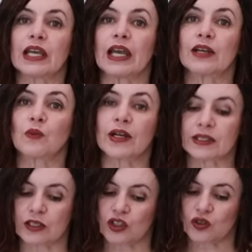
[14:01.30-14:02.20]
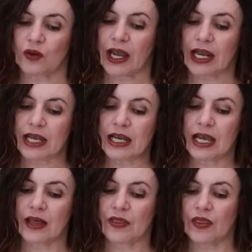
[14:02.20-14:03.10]
it once it's shredded,
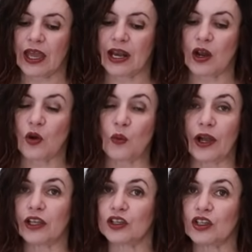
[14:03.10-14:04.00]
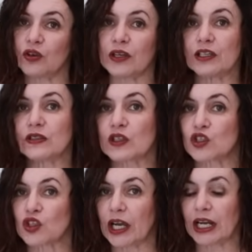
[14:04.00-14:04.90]
then what you can do is
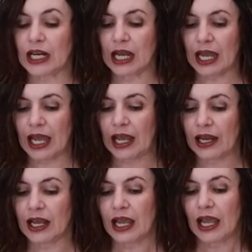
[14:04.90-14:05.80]
shred it ahead